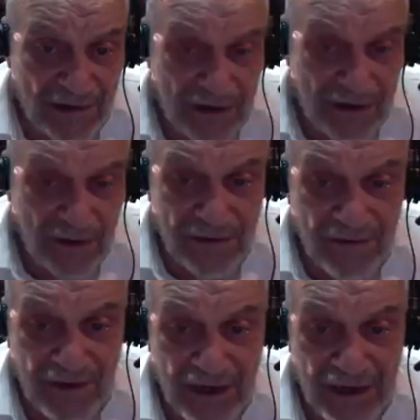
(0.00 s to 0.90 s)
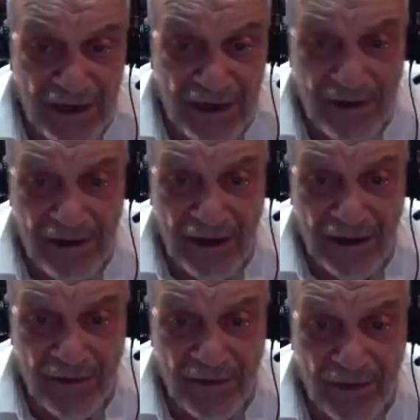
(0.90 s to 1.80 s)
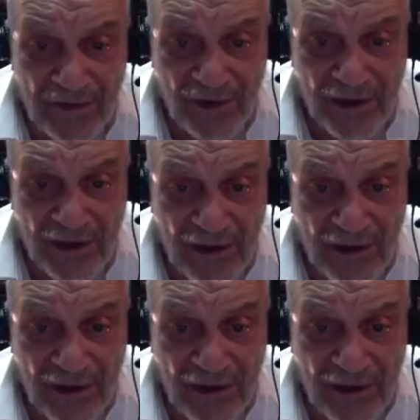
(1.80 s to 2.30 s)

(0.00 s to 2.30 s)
worth and value than it had before.